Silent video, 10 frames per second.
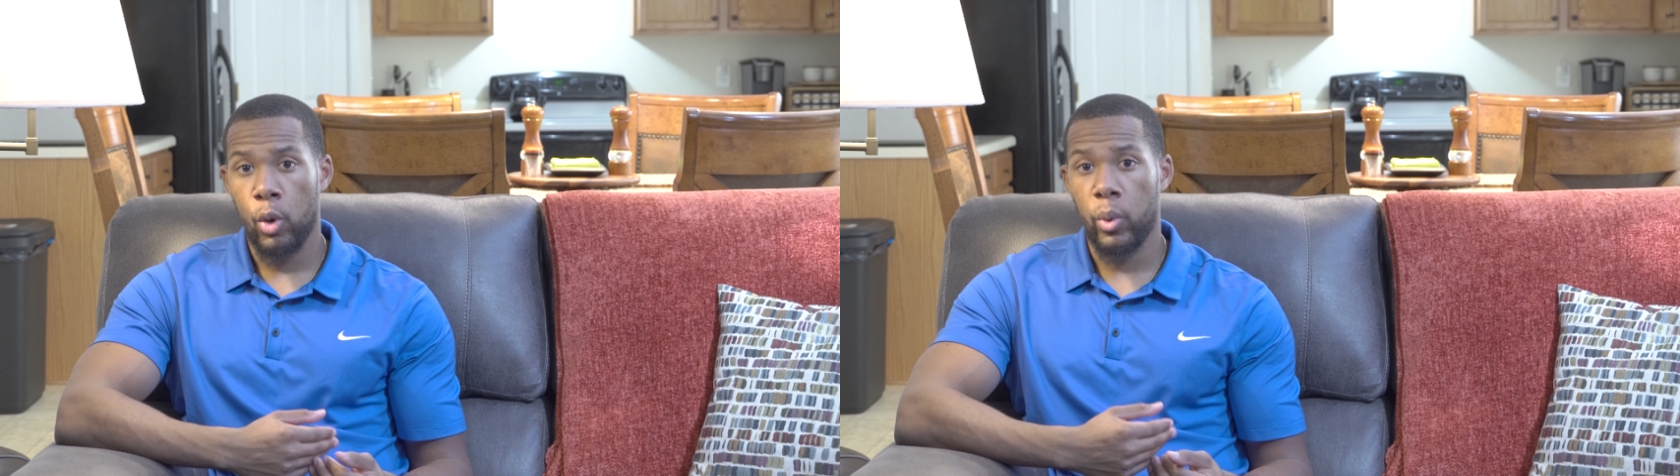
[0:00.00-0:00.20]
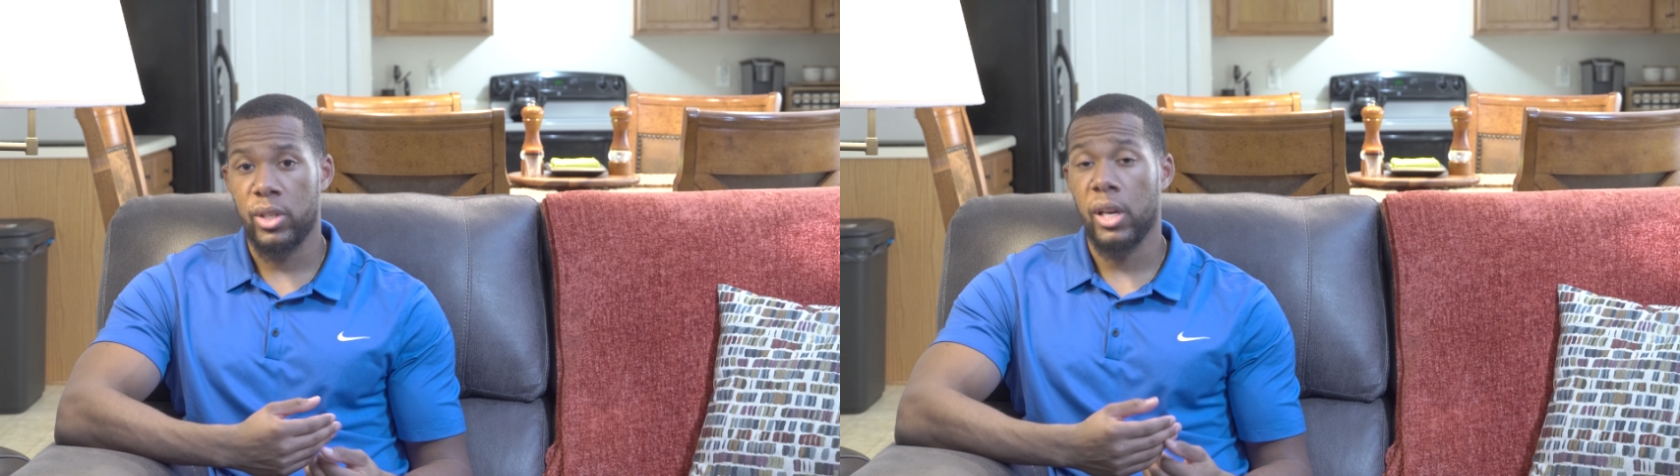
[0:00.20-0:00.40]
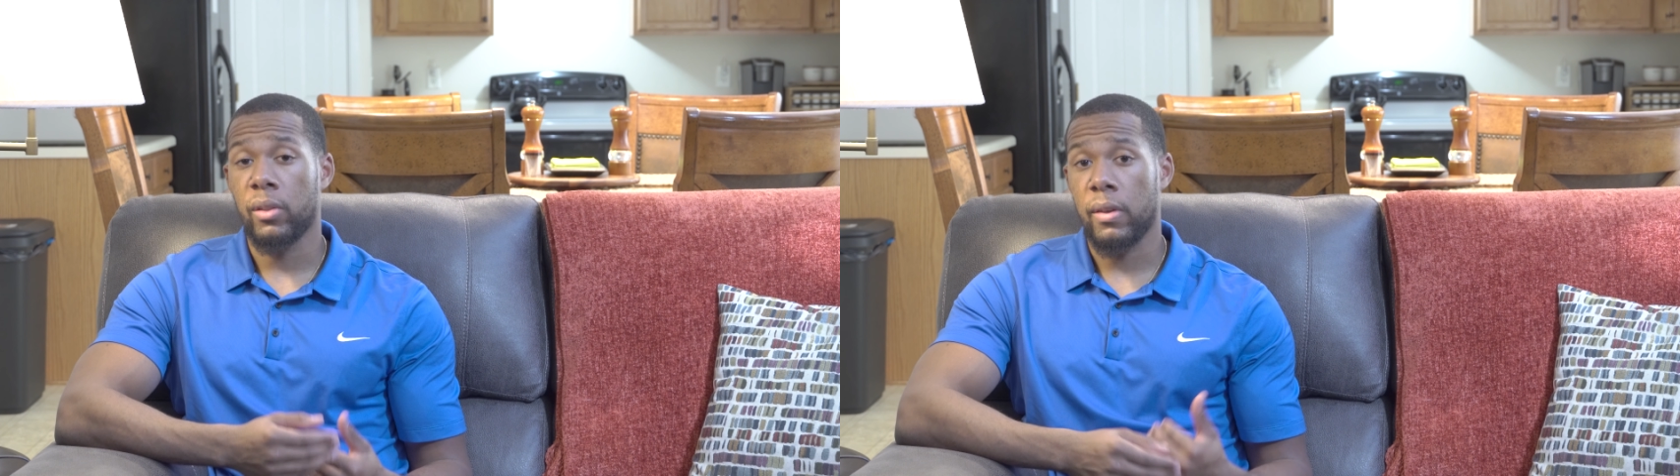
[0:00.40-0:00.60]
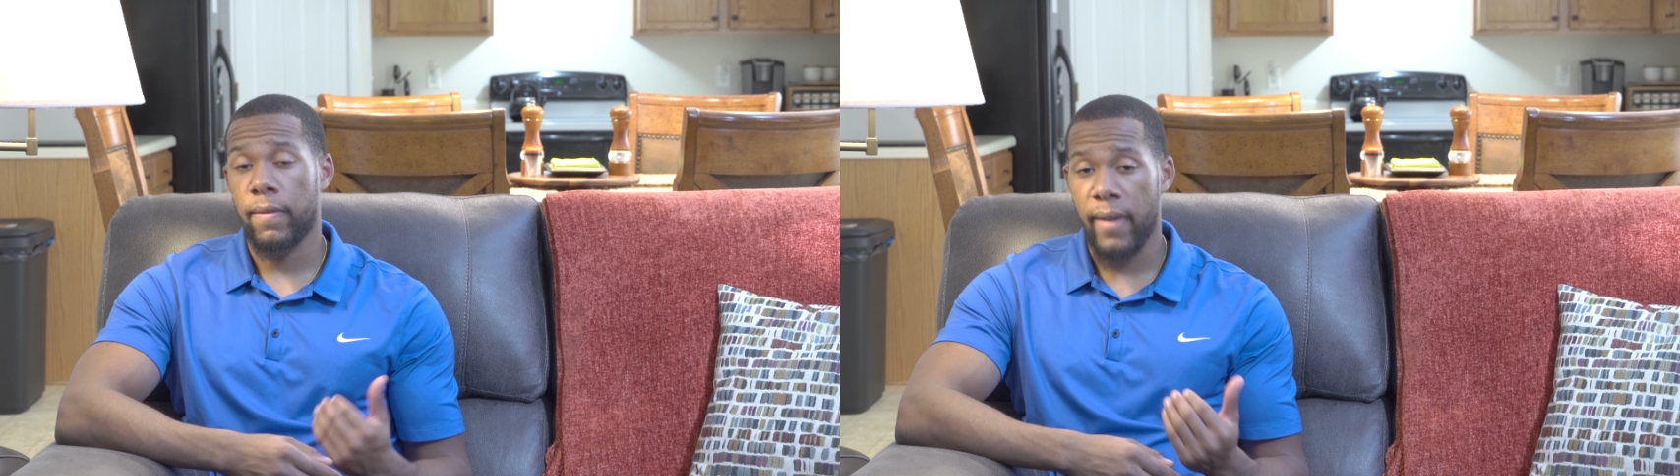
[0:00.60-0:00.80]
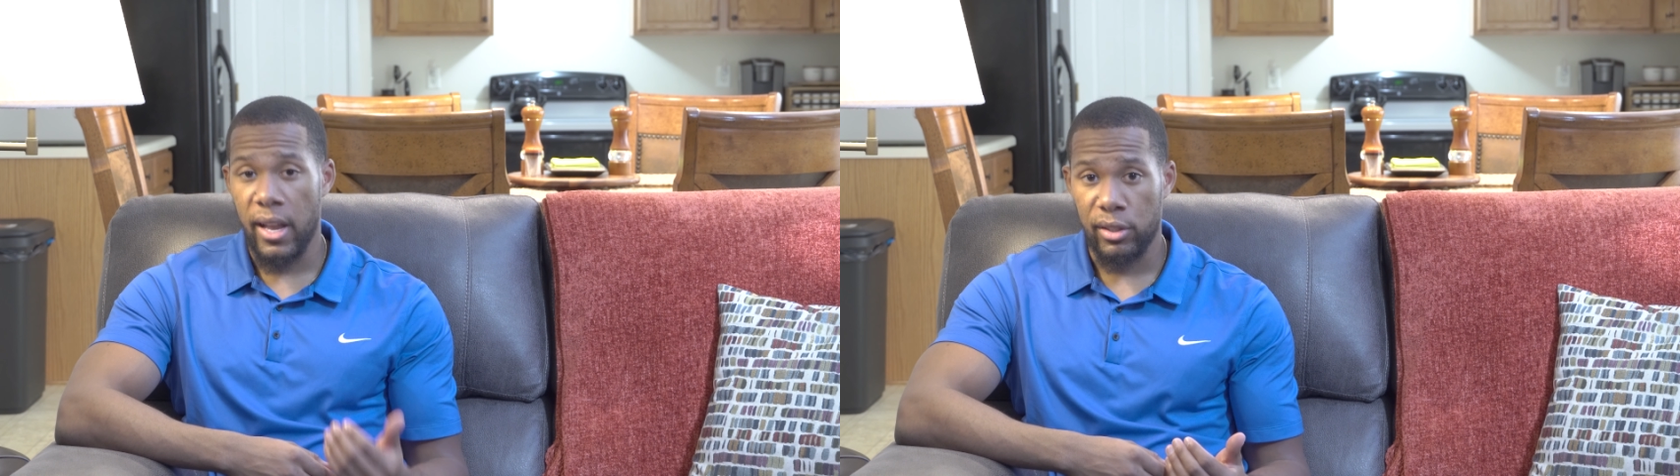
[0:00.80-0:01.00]
which healthy
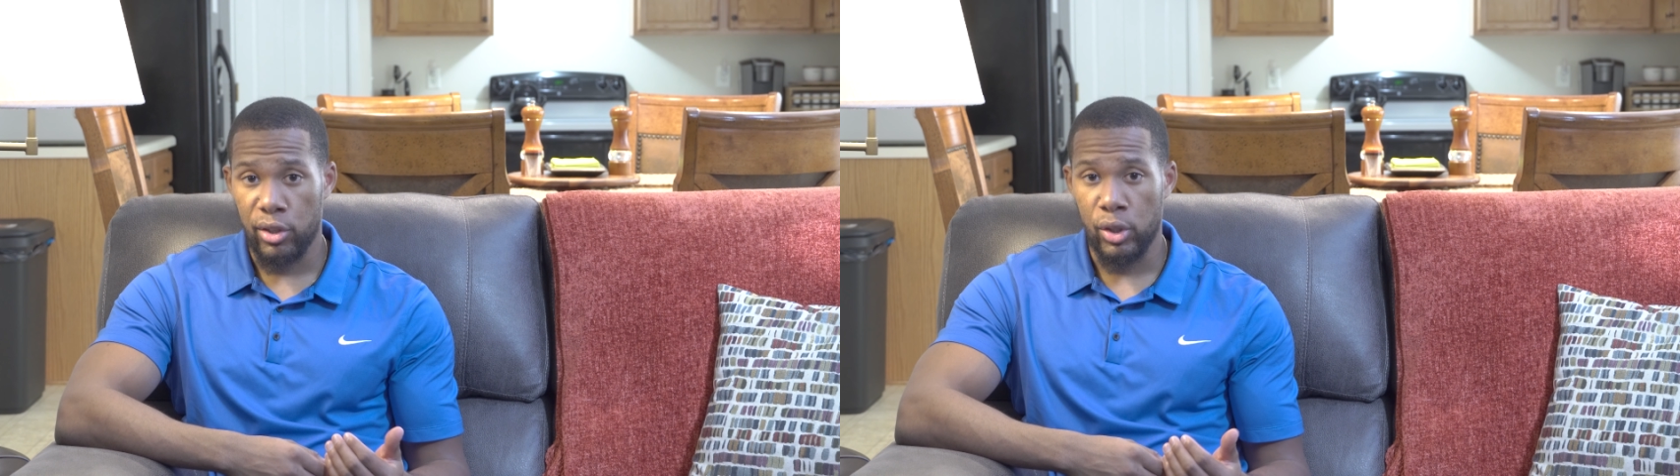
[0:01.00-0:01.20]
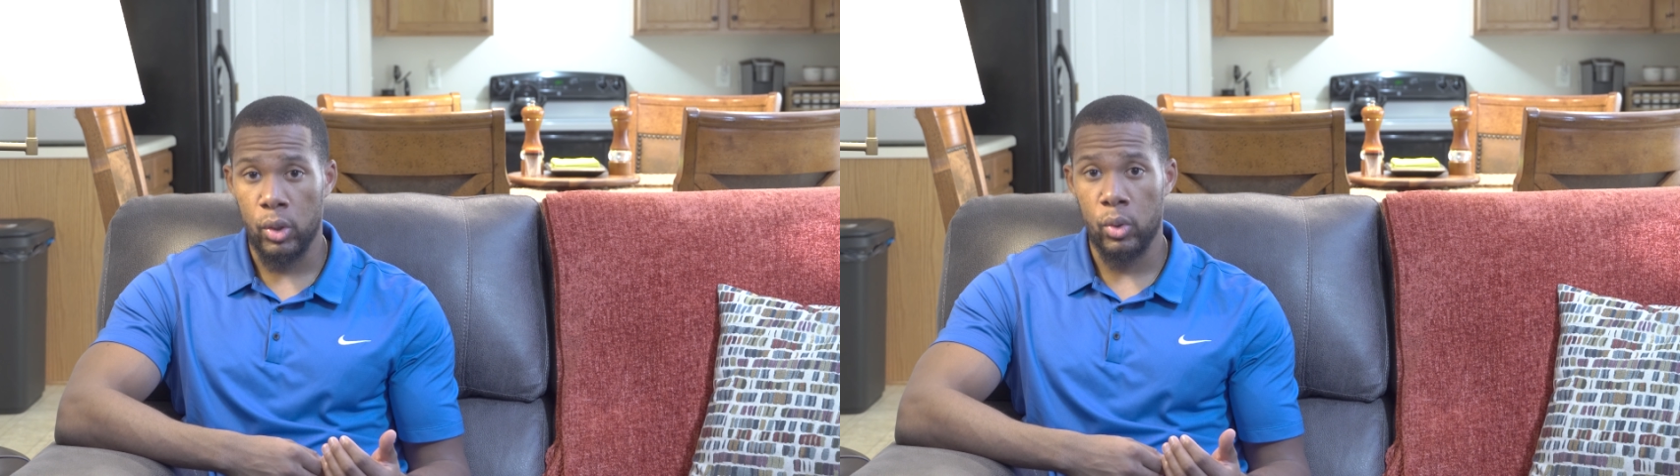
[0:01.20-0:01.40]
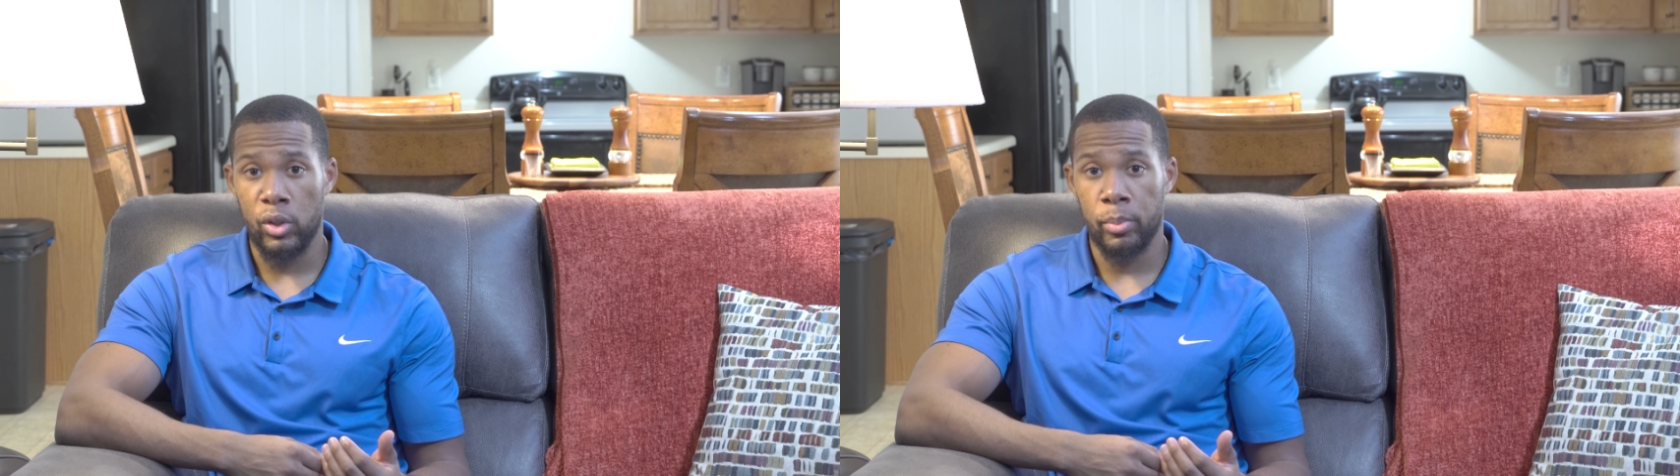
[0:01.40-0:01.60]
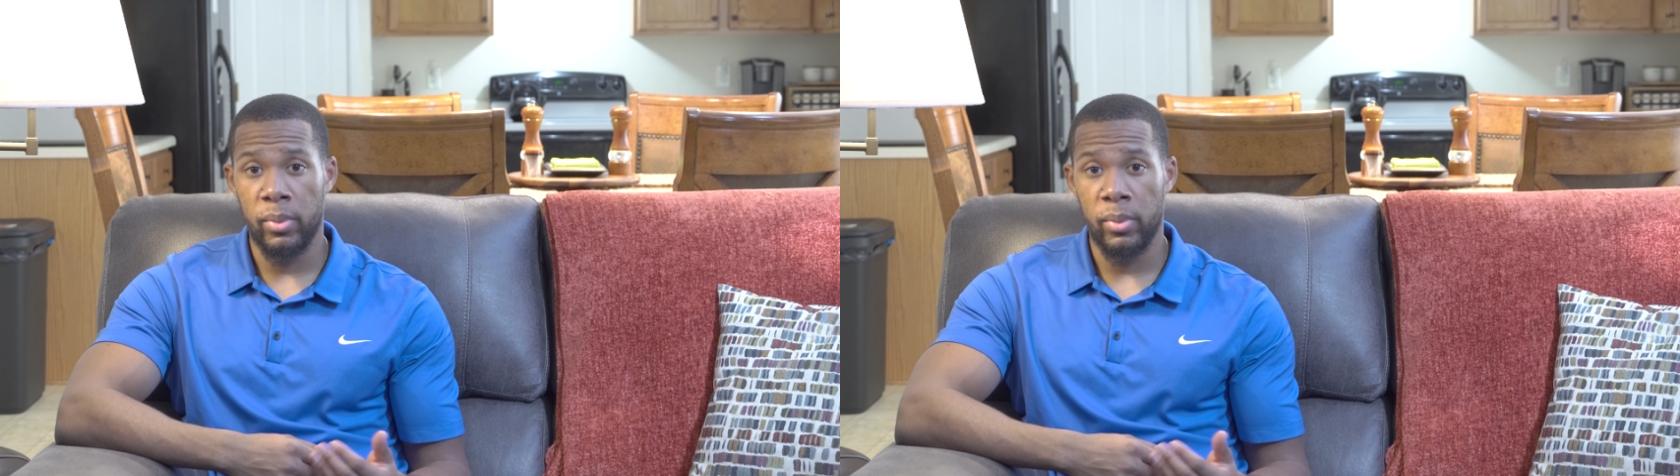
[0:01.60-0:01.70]
fats to choose